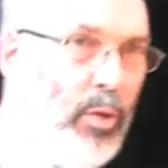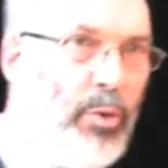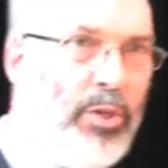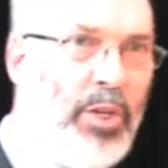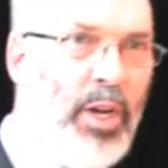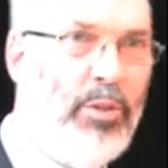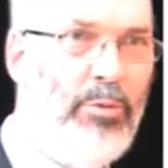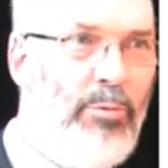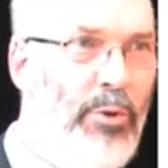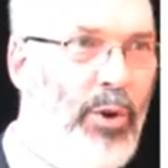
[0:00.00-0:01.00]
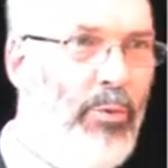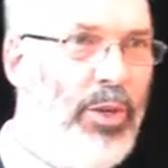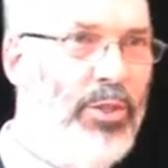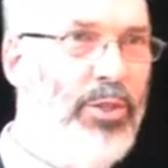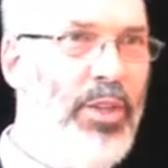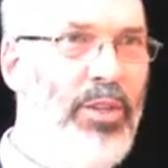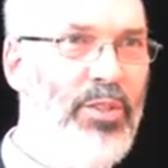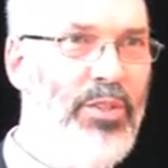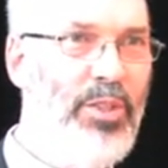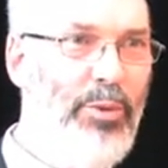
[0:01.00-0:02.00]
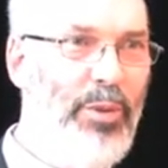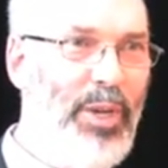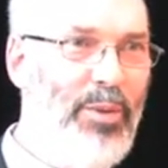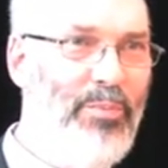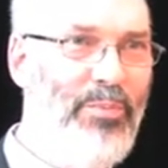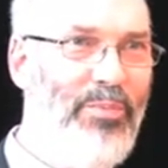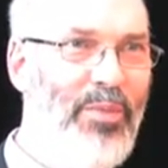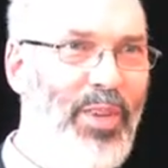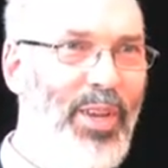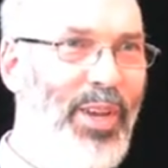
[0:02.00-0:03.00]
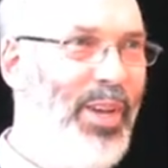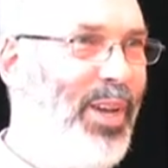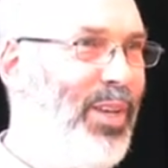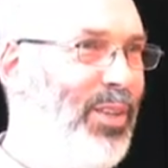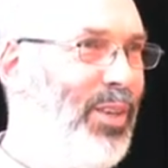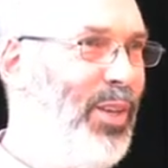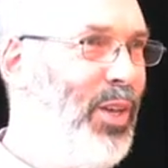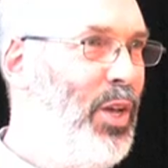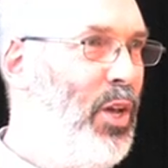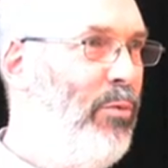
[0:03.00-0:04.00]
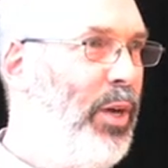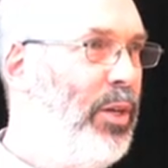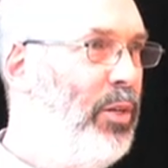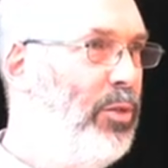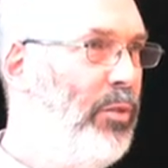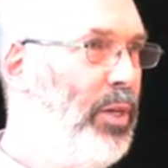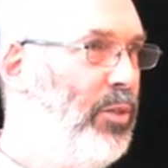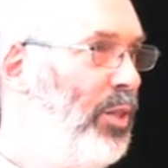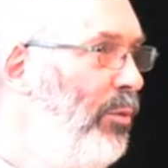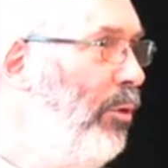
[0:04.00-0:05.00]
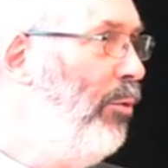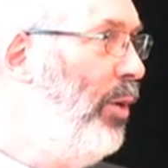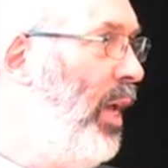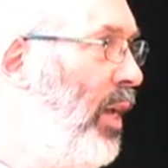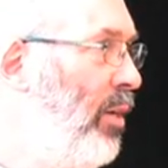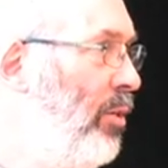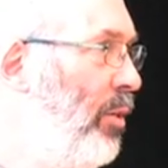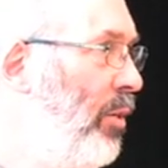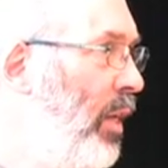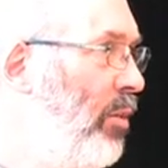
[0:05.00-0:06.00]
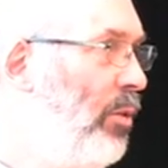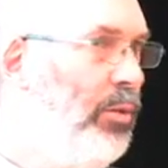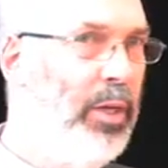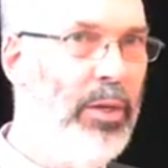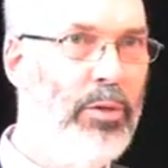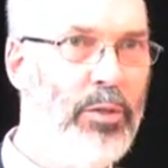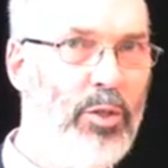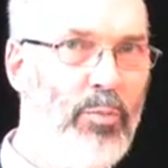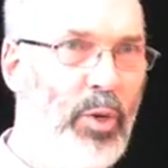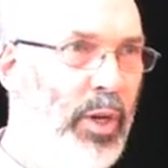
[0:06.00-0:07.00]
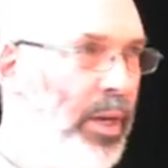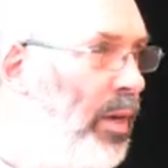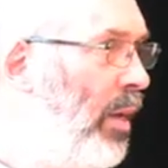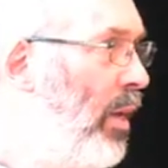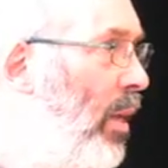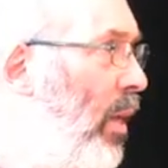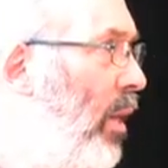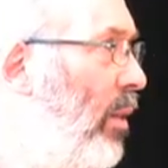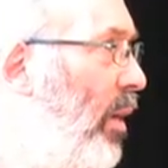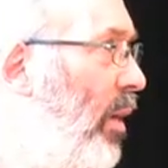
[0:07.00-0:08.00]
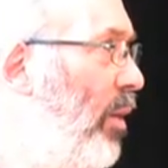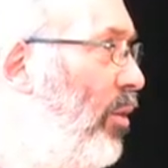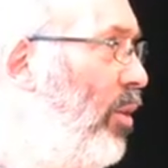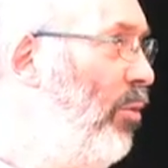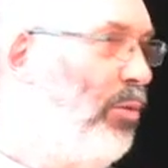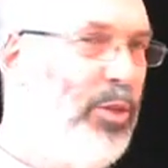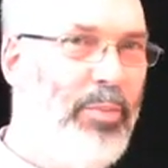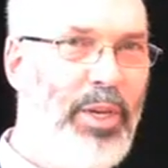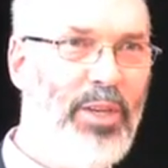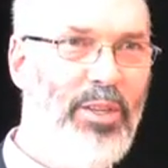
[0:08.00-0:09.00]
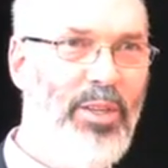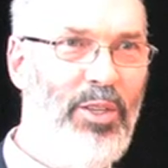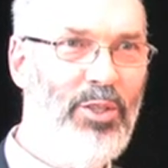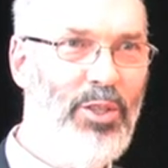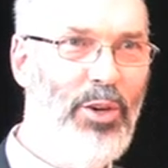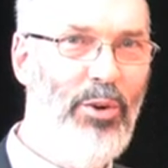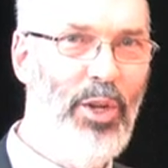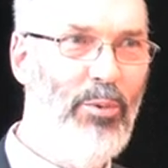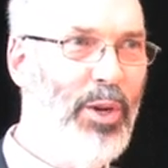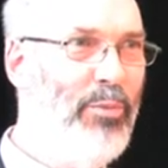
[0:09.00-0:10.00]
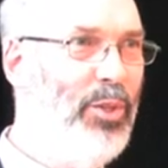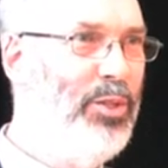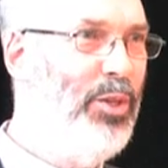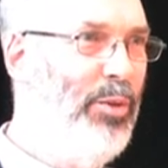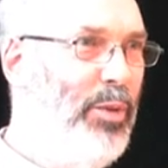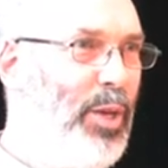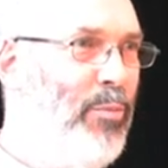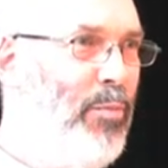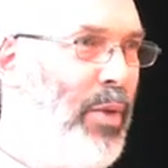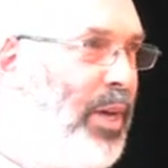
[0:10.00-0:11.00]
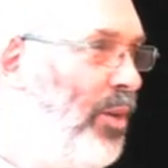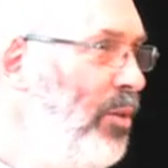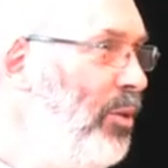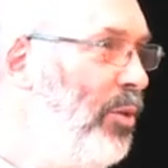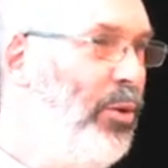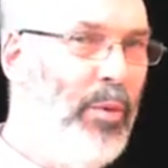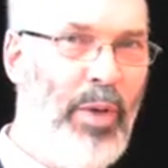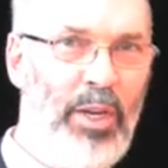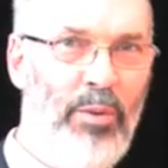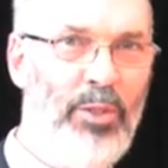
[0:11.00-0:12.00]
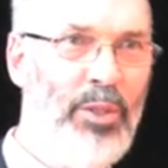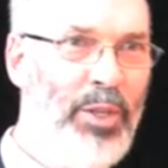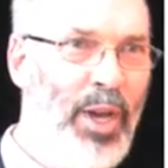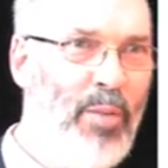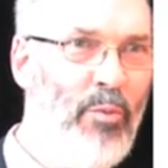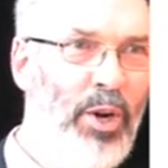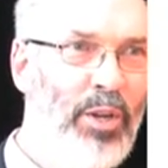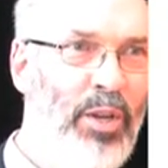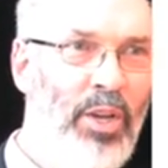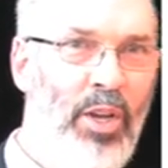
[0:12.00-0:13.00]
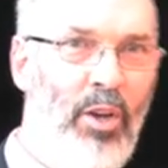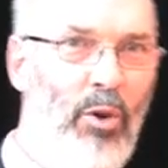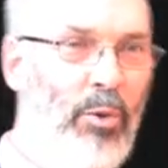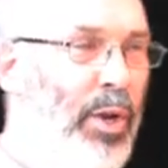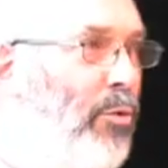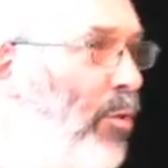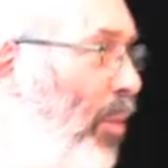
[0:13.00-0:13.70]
The British Isles were very rich in silver, and the Vikings found silver very handy too. That too they used as bullion. They didn't respect necessarily whatever the silver had been made into, a magnificent arm ring or whatever it